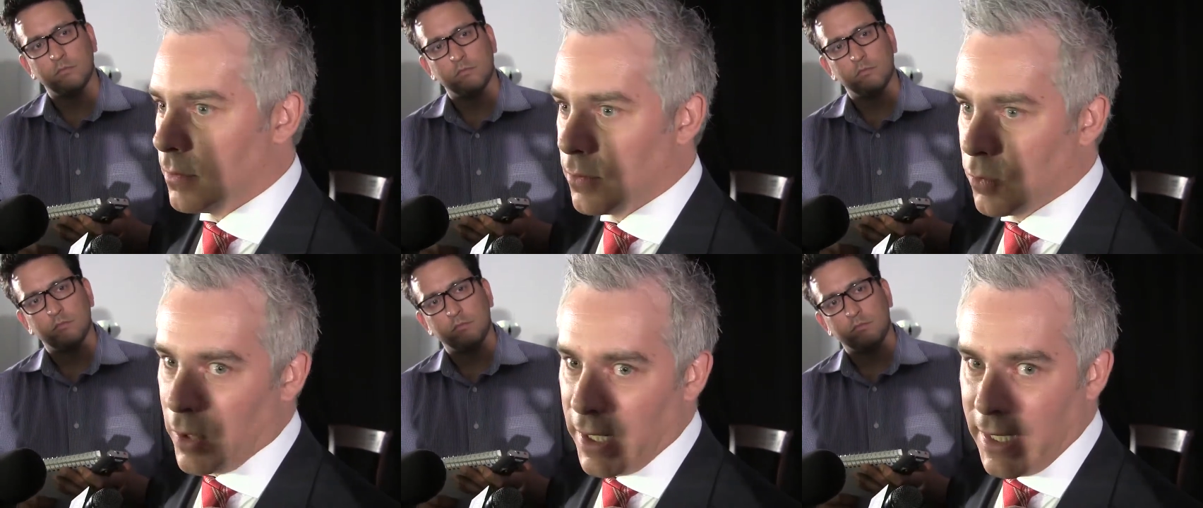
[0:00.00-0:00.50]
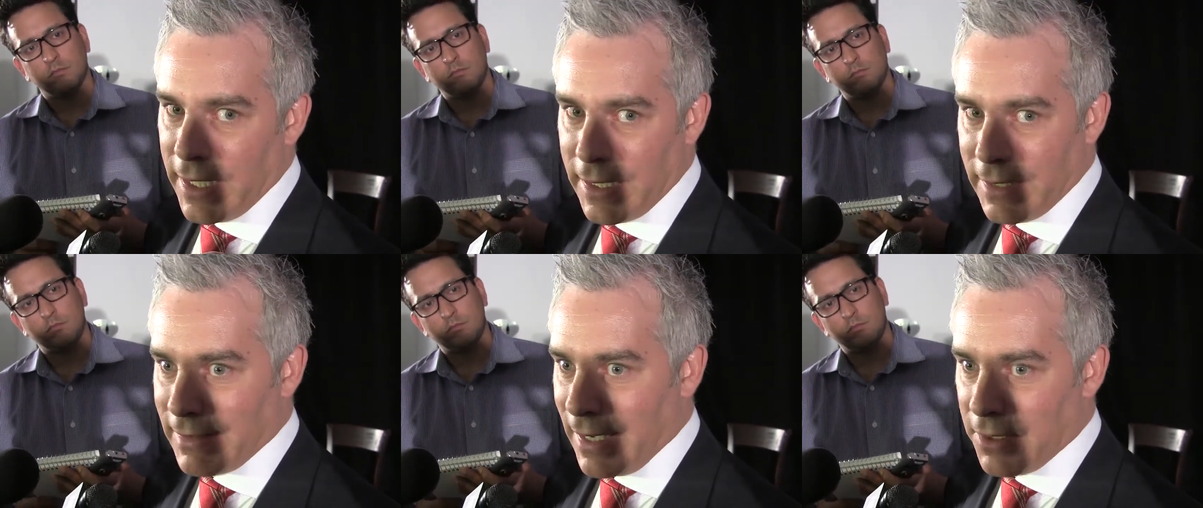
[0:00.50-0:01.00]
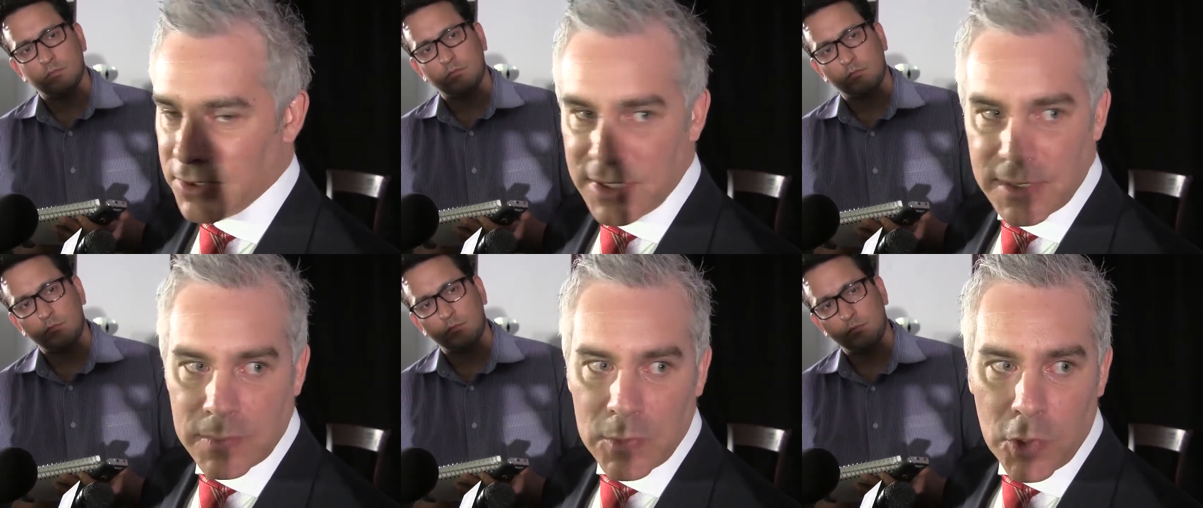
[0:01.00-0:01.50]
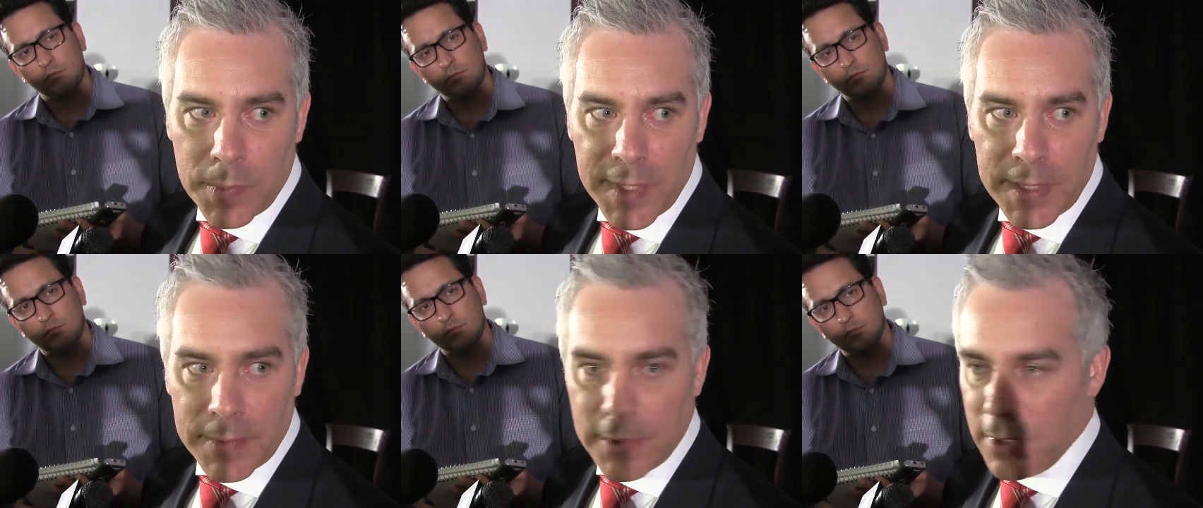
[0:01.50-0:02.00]
Speaker 1: 20,000 more
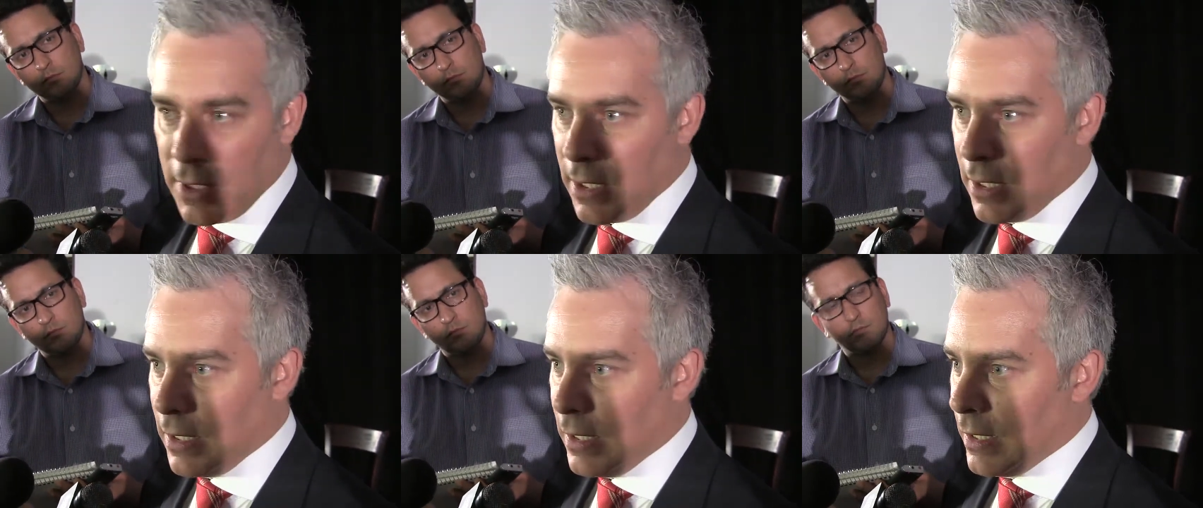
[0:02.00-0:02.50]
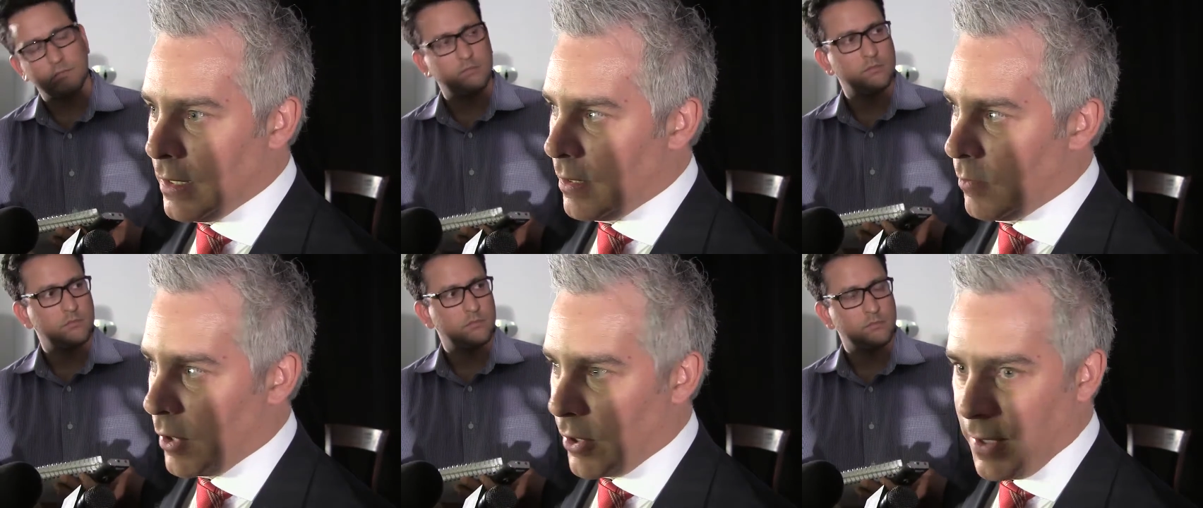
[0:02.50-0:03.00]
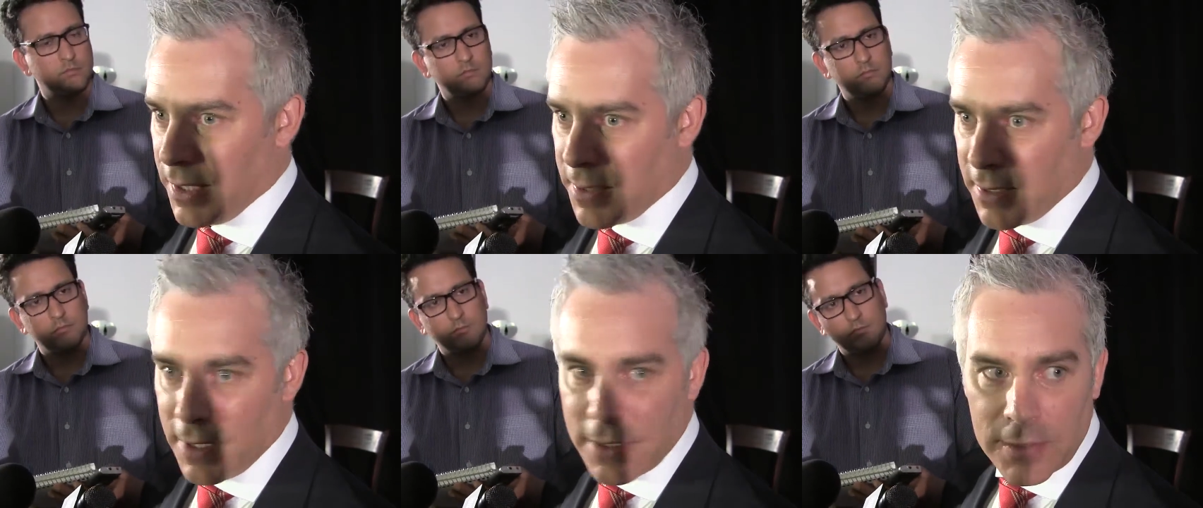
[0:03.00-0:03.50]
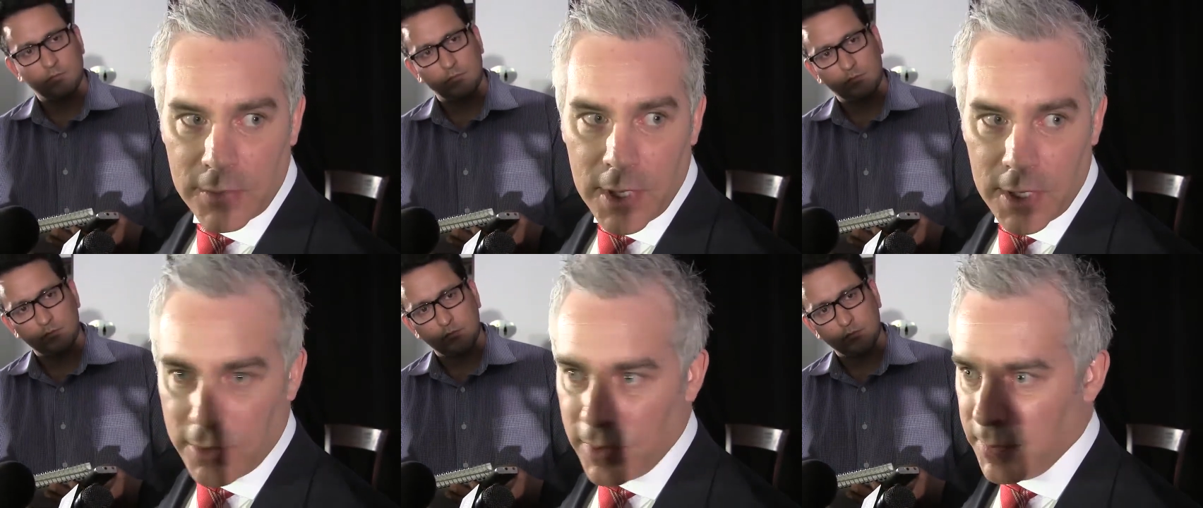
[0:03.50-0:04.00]
people, whether it's
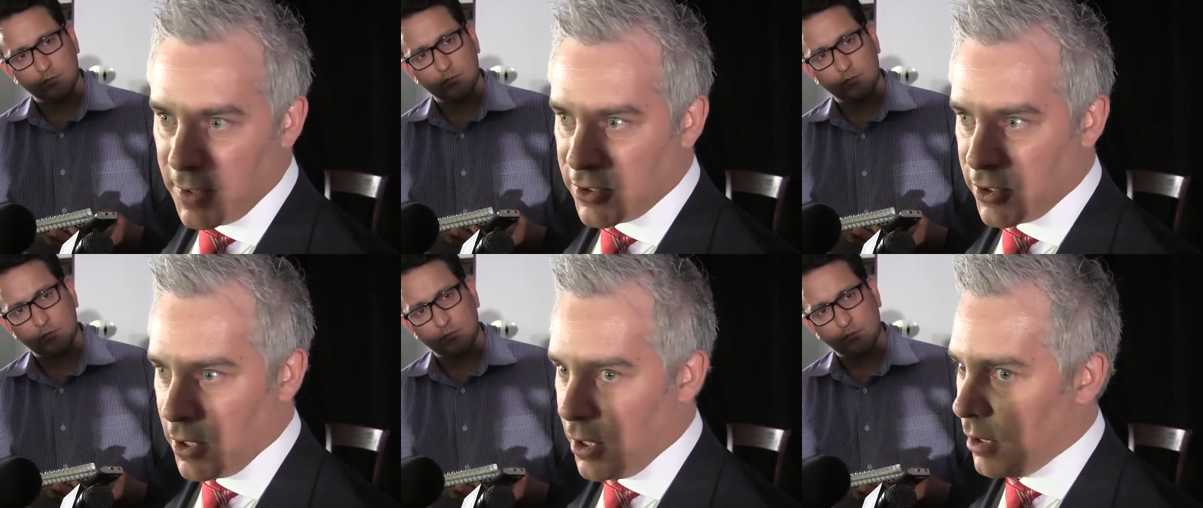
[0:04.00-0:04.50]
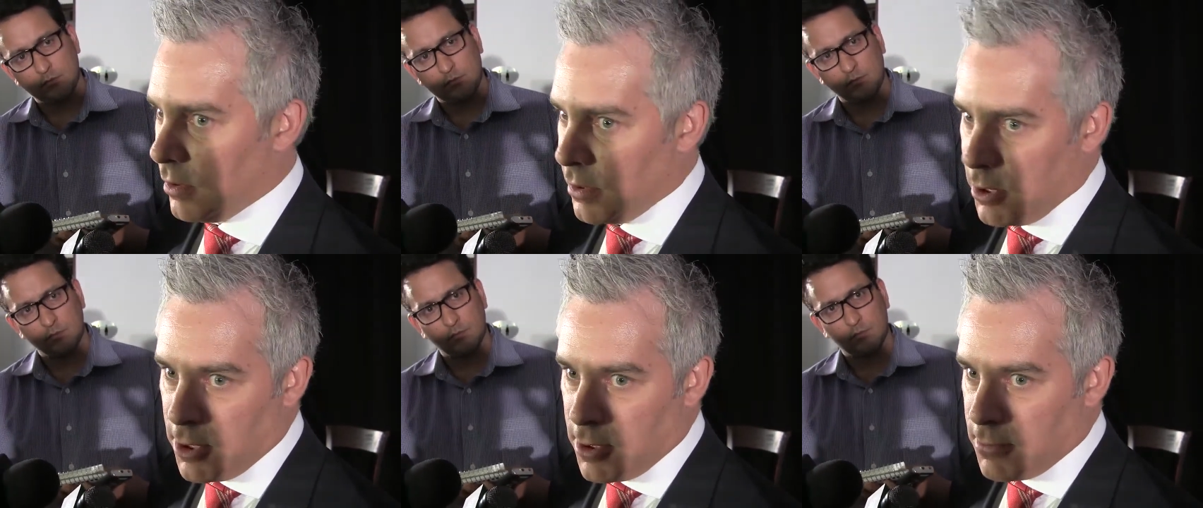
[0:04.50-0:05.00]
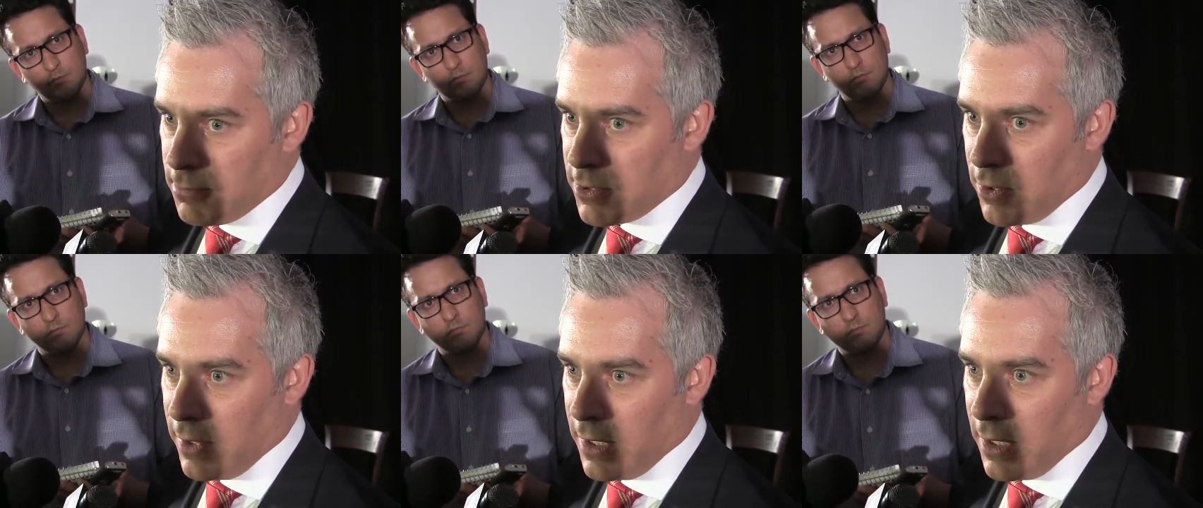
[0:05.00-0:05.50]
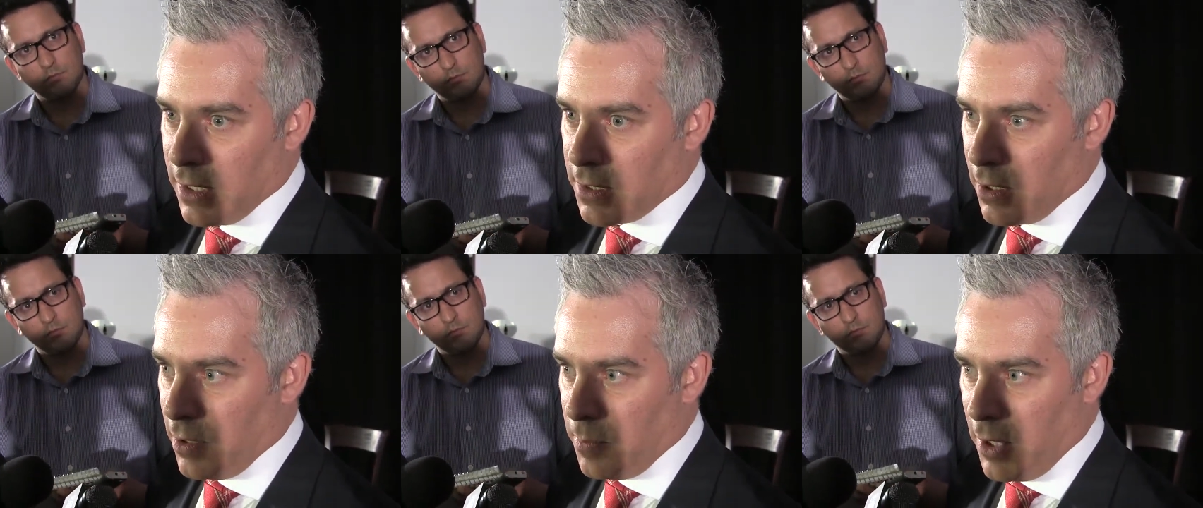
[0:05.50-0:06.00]
Toronto and Montreal. So
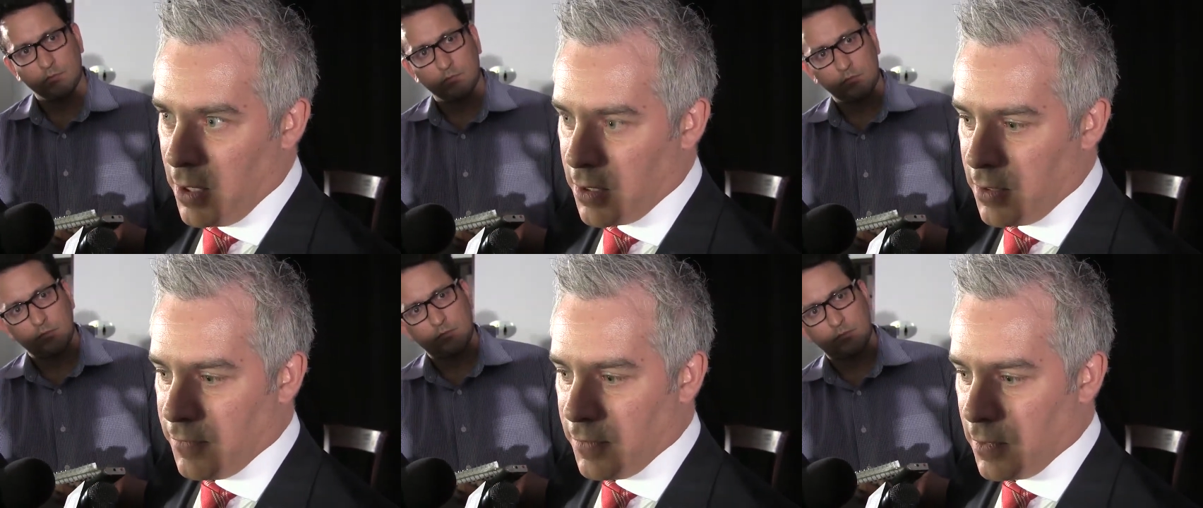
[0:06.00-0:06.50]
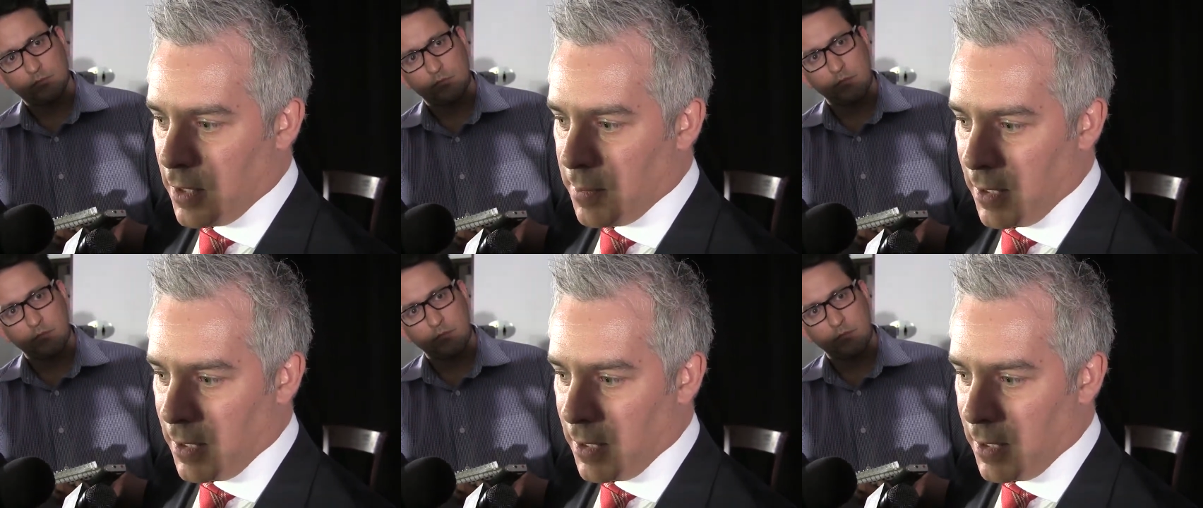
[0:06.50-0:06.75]
it's all positive for our